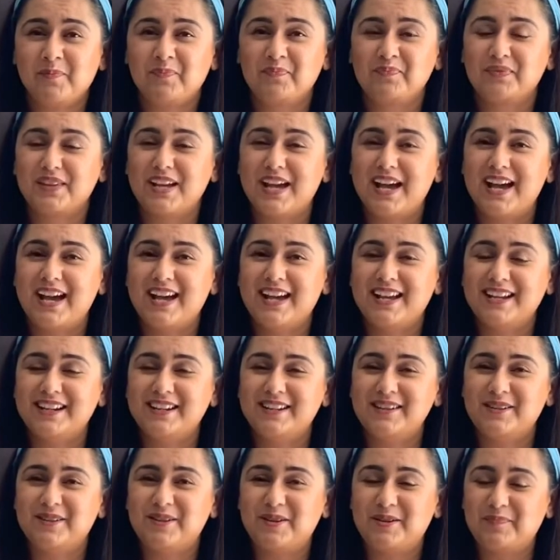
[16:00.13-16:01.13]
and
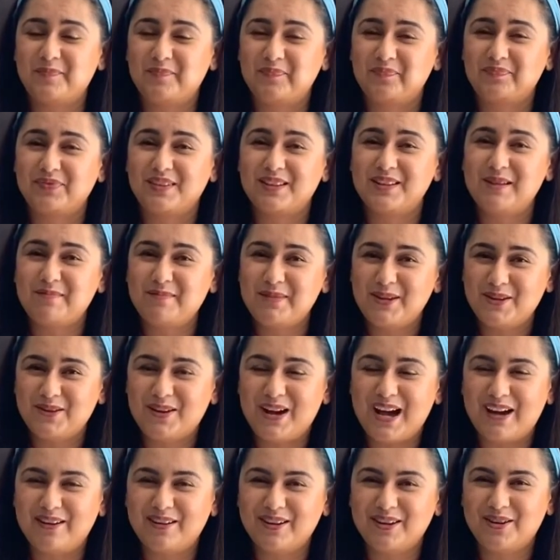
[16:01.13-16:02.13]
let me know
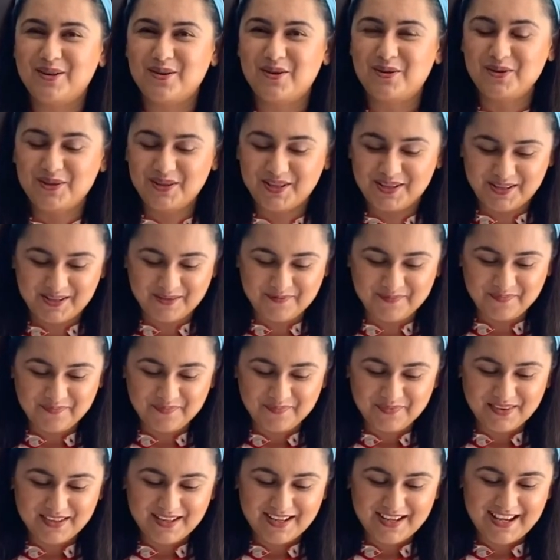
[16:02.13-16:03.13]
how it goes.
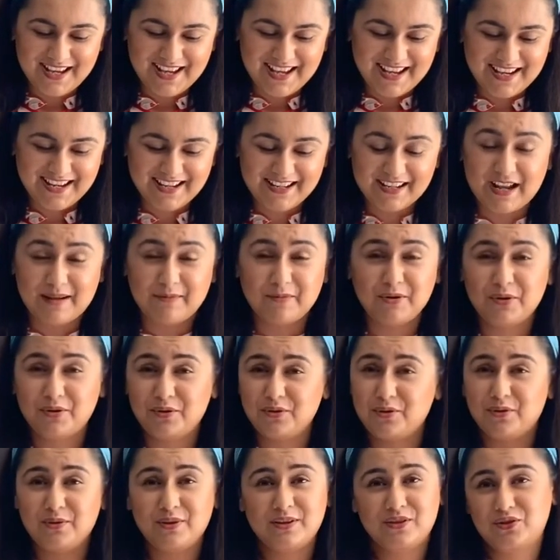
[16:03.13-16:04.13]
And I'm gonna go
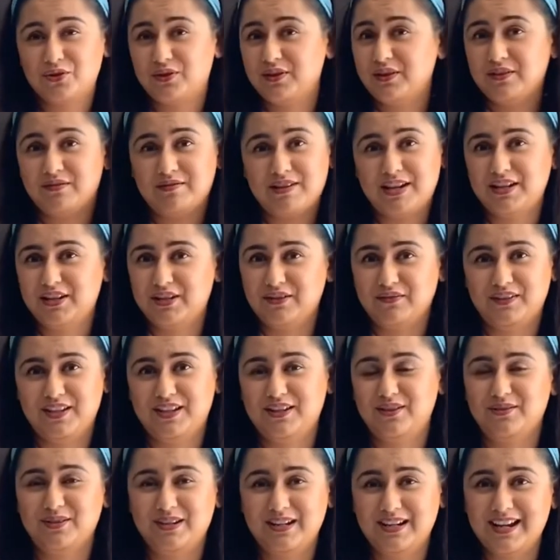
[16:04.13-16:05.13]
enjoy the rest of these.
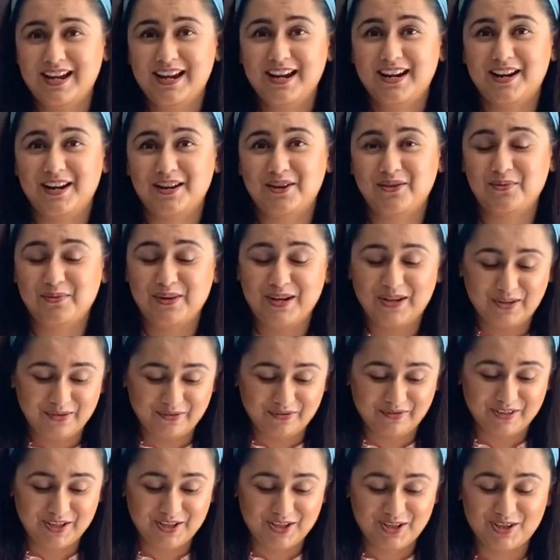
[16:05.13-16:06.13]
Really, I can't wait to
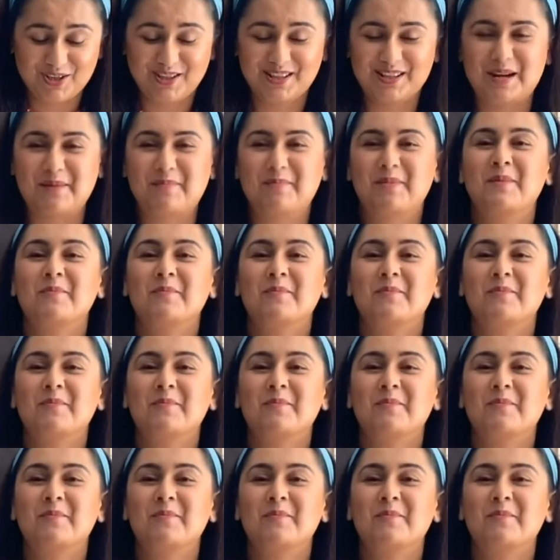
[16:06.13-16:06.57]
finish this up.